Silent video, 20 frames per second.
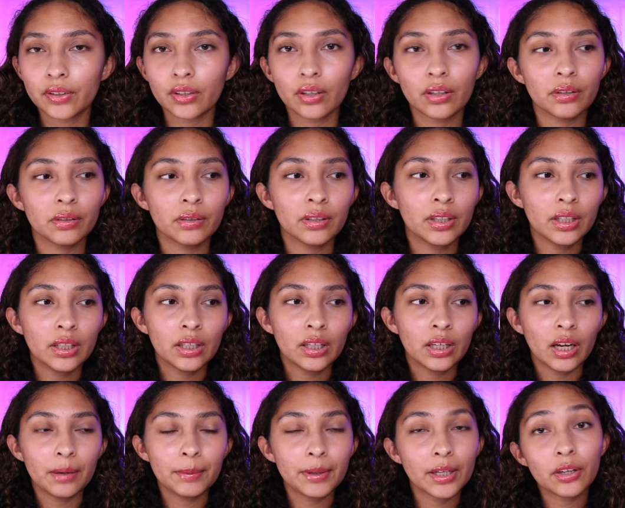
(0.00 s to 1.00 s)
So,
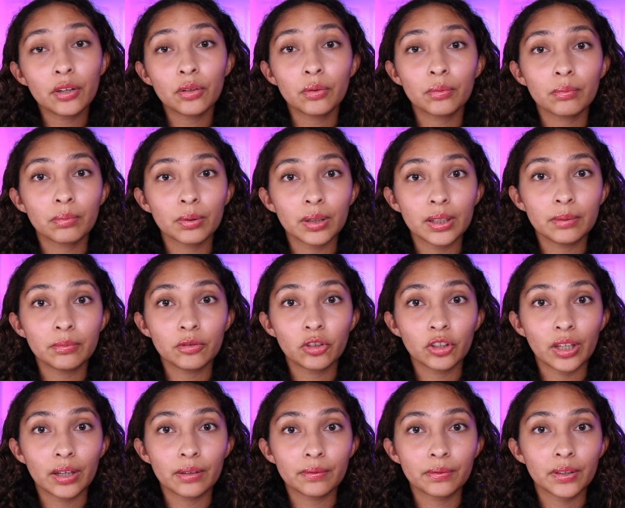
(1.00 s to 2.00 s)
I mean, I don't blame
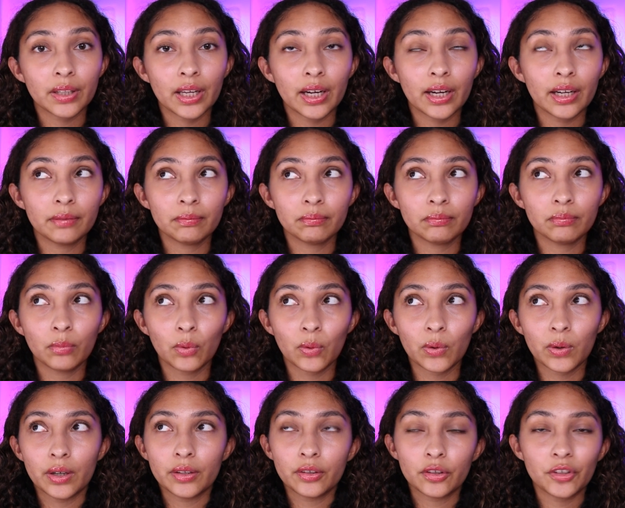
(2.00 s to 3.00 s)
Jennette for that. I'm
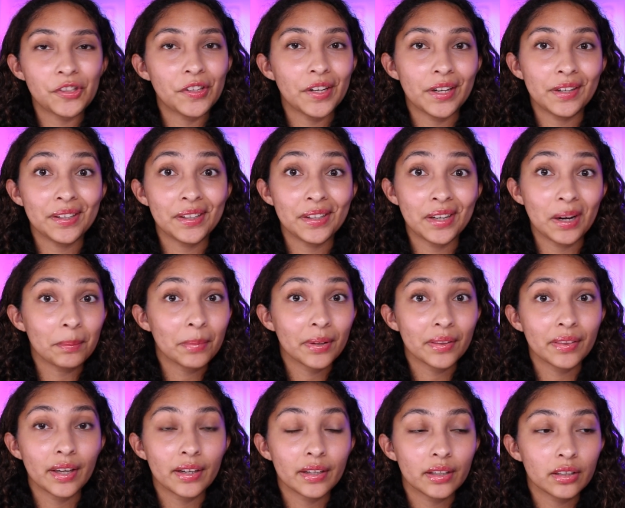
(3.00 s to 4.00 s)
more understanding and
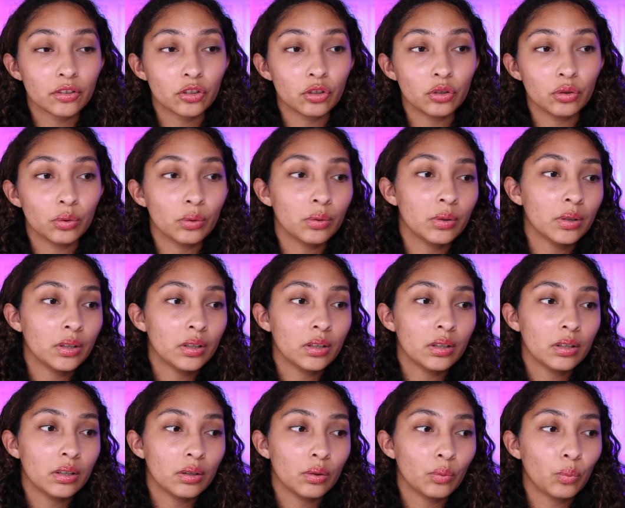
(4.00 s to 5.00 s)
empathetic to
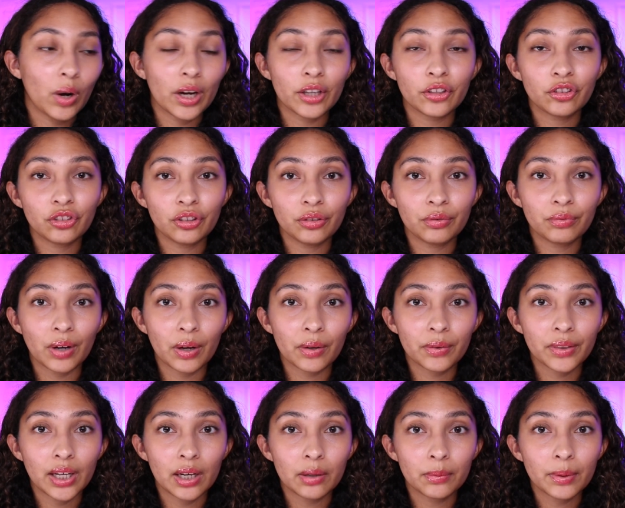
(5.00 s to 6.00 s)
why she
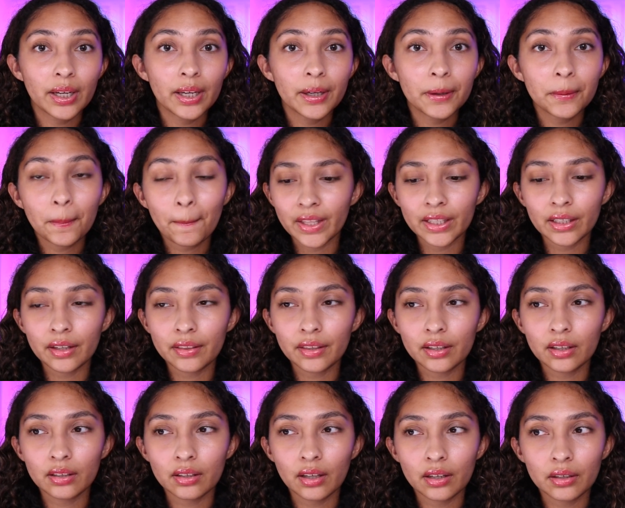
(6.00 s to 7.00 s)
felt that way than I
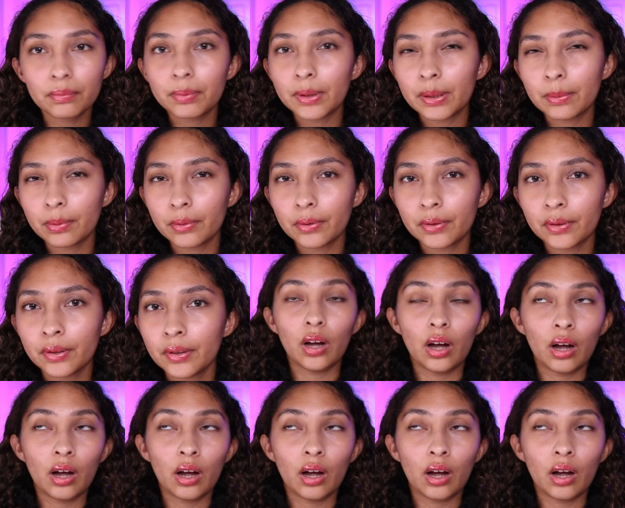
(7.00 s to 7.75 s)
think a lot of people.